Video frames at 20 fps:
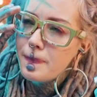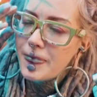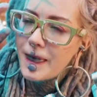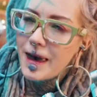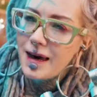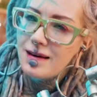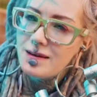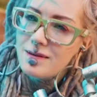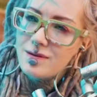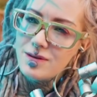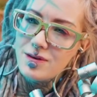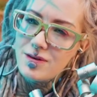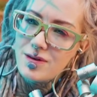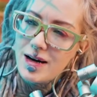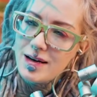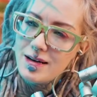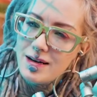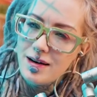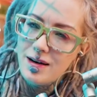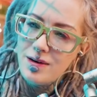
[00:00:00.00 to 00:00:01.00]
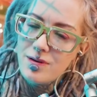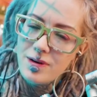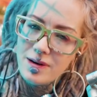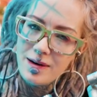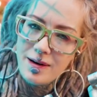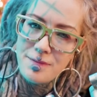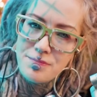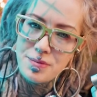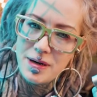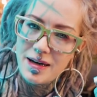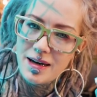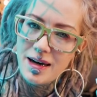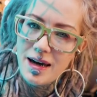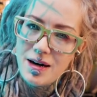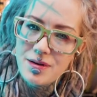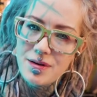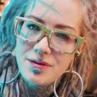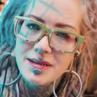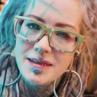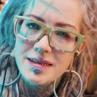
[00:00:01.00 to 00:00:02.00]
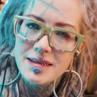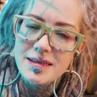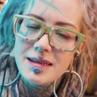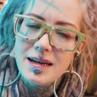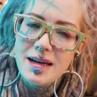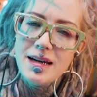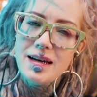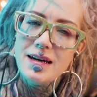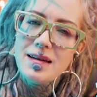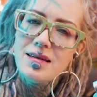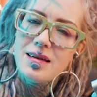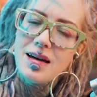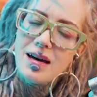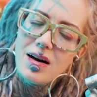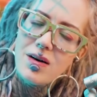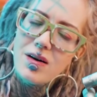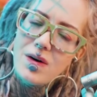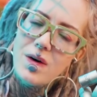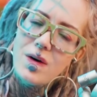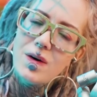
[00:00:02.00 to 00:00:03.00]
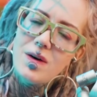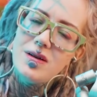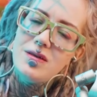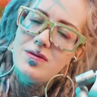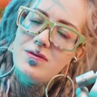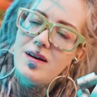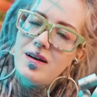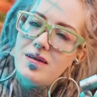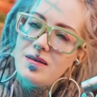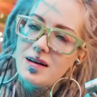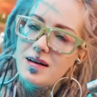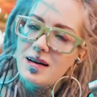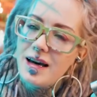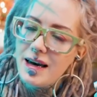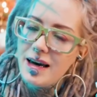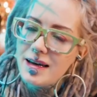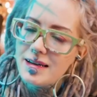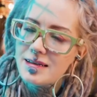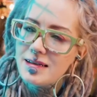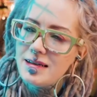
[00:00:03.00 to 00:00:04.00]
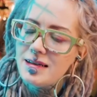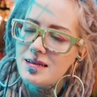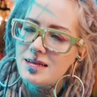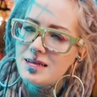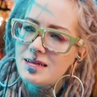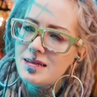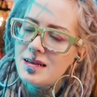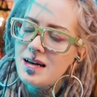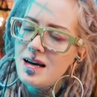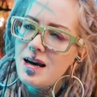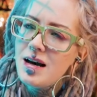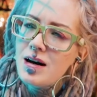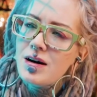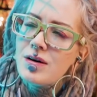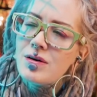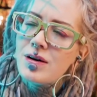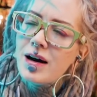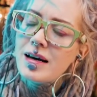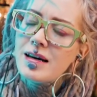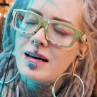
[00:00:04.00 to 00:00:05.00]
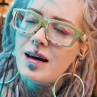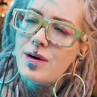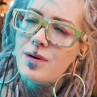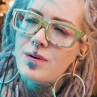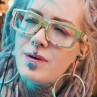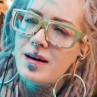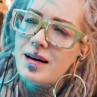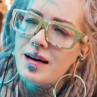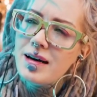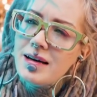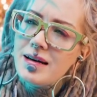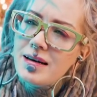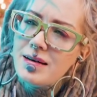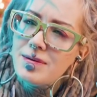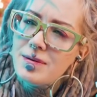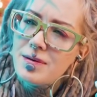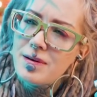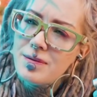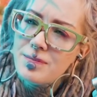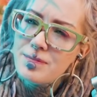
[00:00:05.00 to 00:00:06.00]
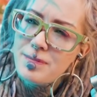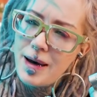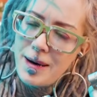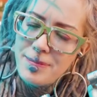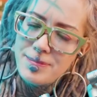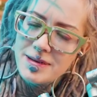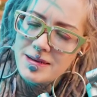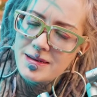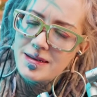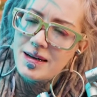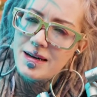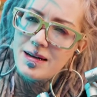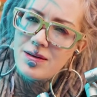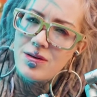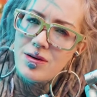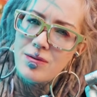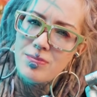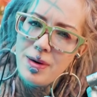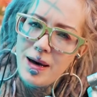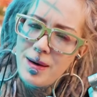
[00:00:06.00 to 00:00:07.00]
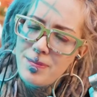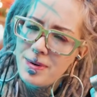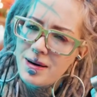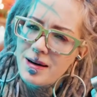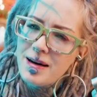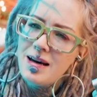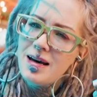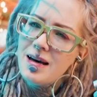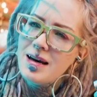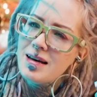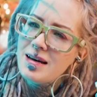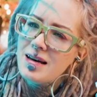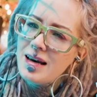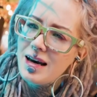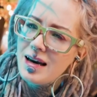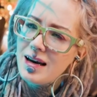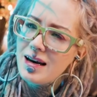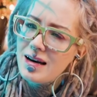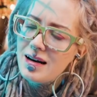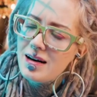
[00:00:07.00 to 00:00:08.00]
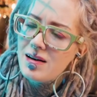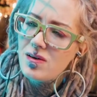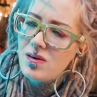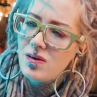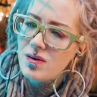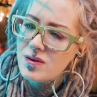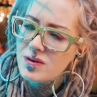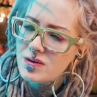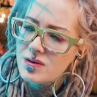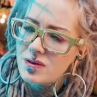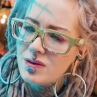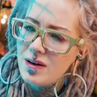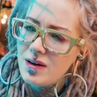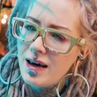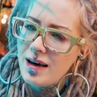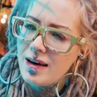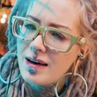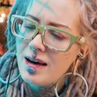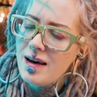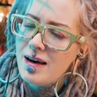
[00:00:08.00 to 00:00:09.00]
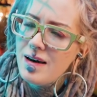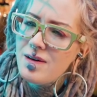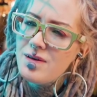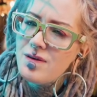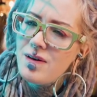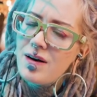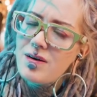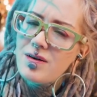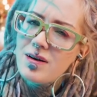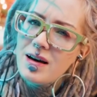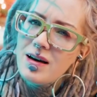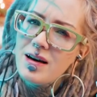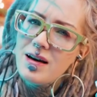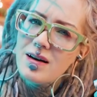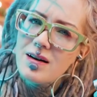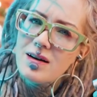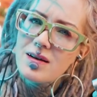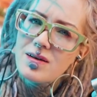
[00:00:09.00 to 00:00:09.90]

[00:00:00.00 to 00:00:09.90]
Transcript: And right now when I buy carrots, they all very tasteless. Right now when I eat capsicum or pepper, they are also like very